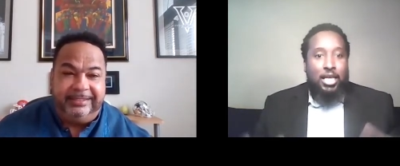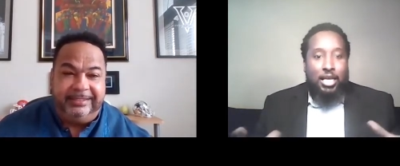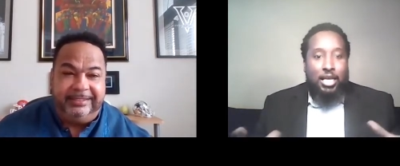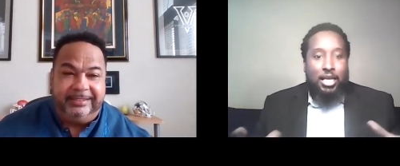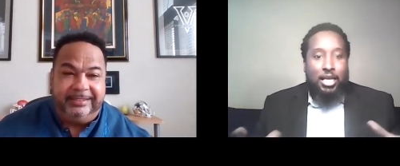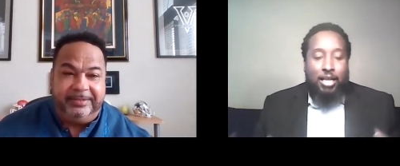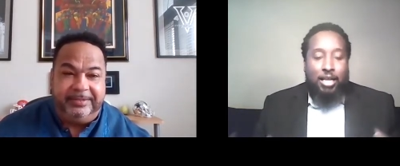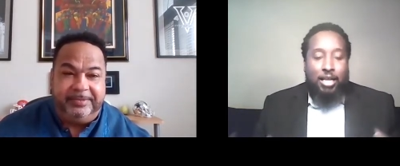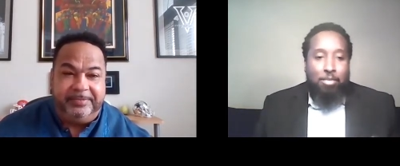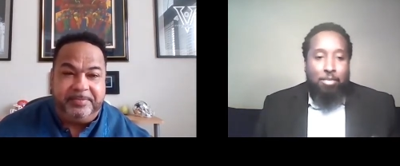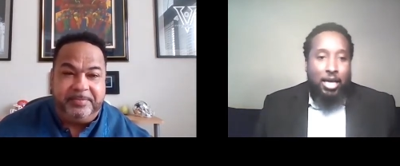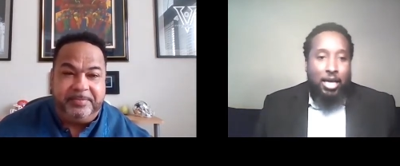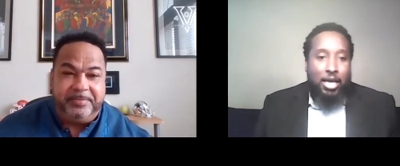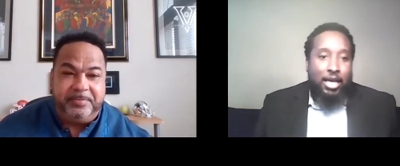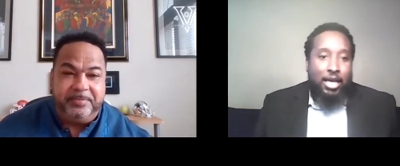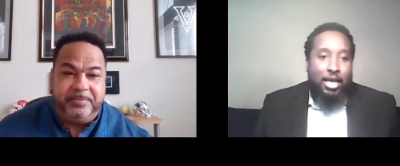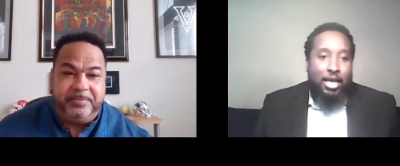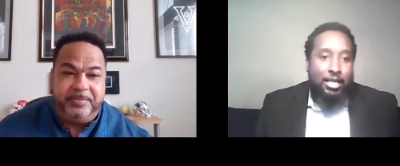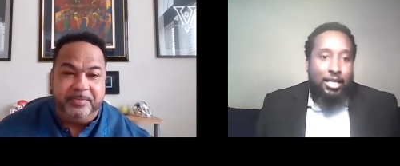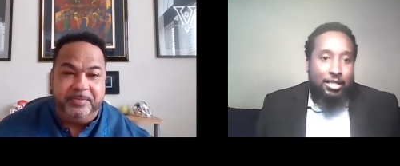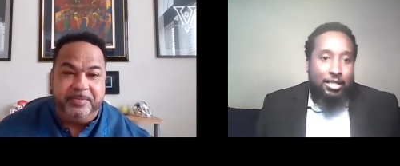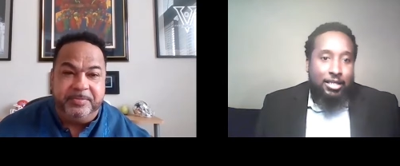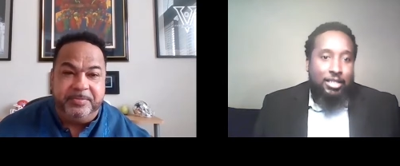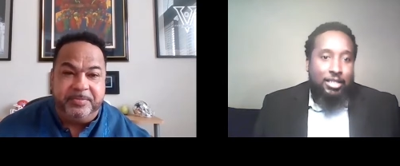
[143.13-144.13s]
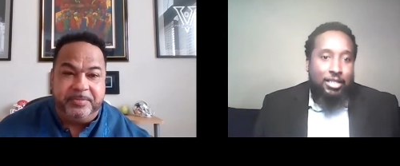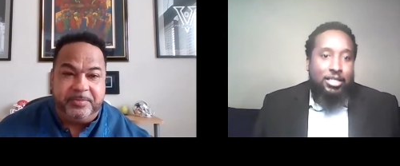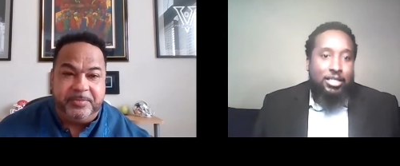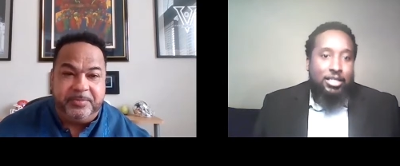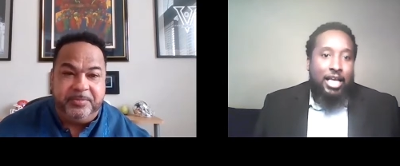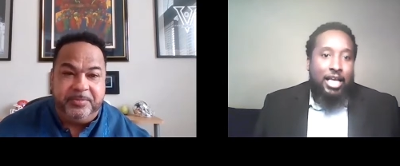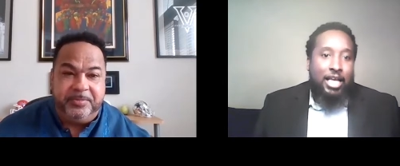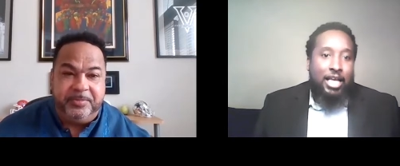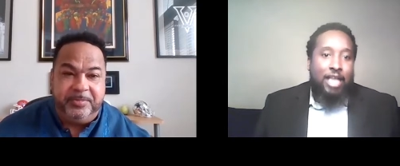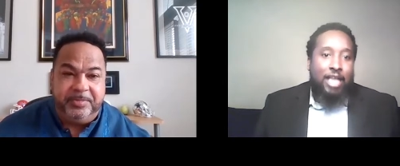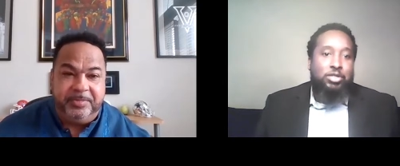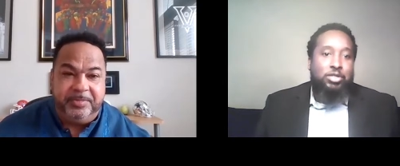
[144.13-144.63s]
Speaker 1: I'm like, man, this
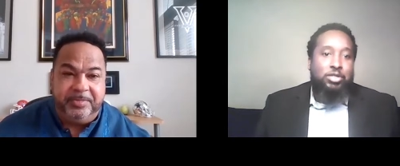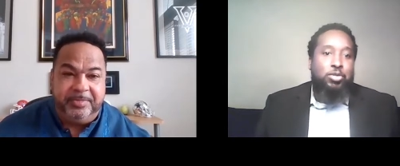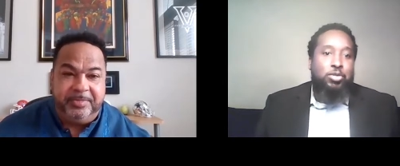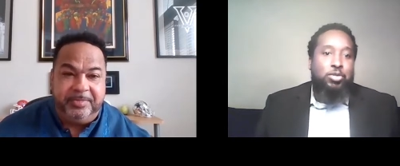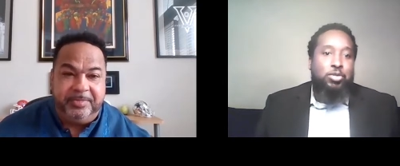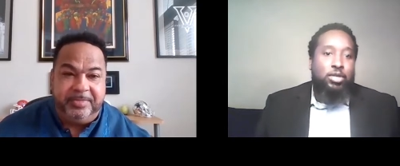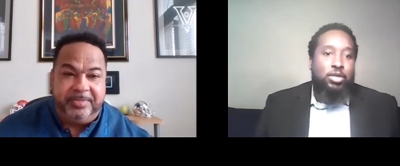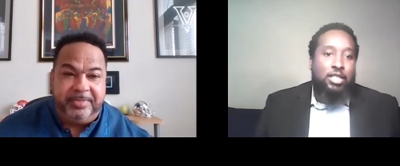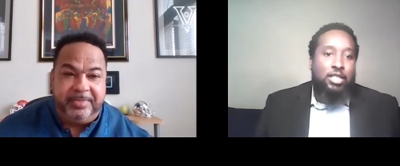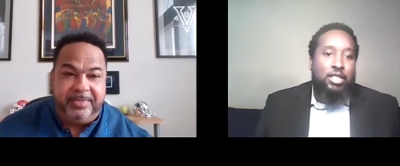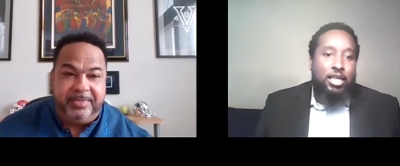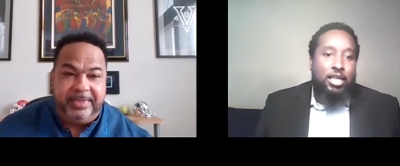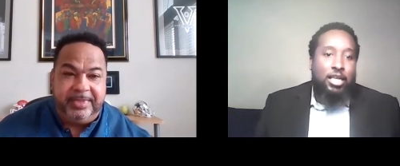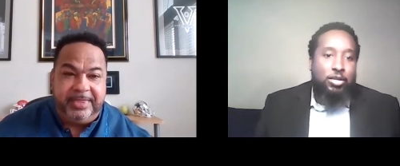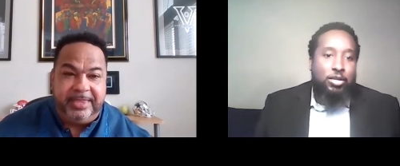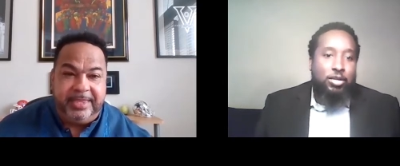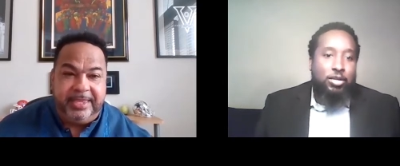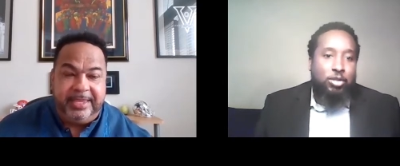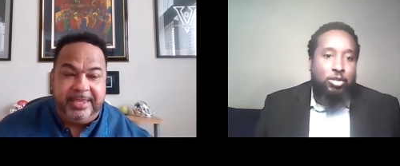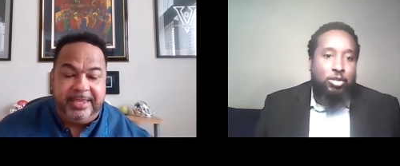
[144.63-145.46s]
guy is doing things.